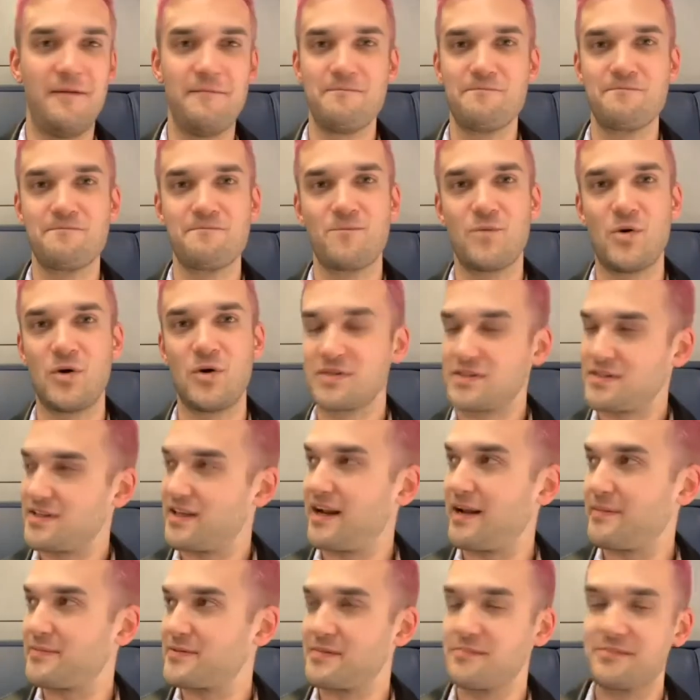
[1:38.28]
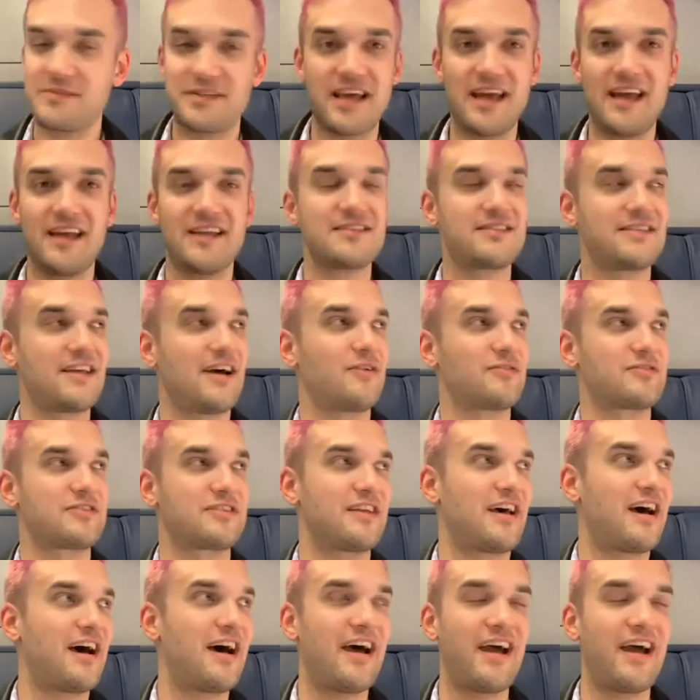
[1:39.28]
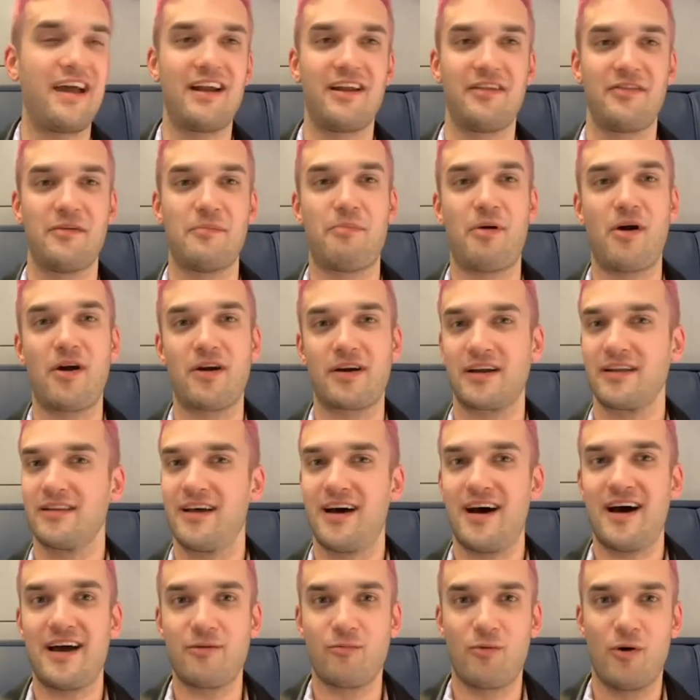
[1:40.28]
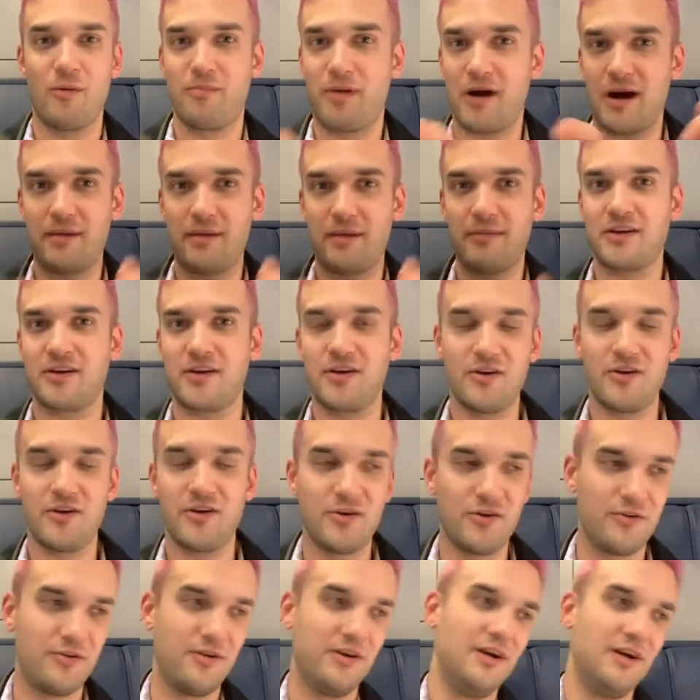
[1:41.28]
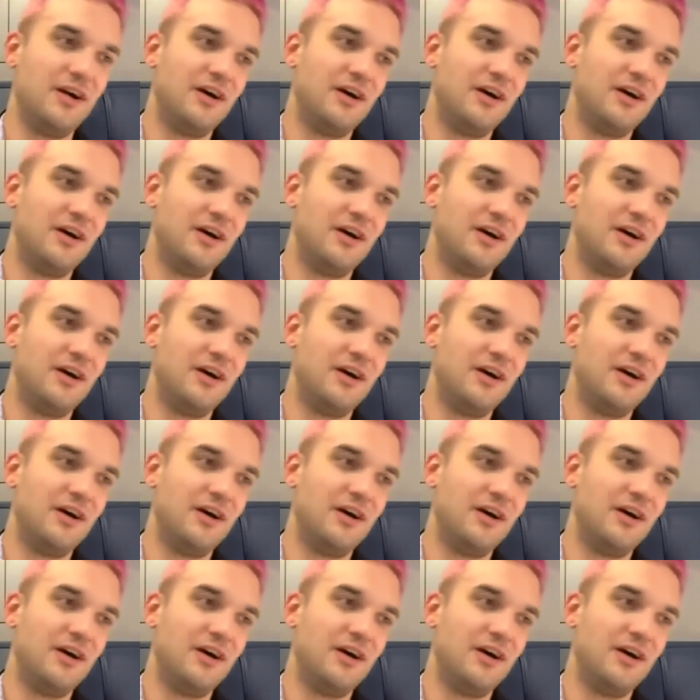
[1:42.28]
We'll set up some tents outside in the parking lot. We'll barbecue.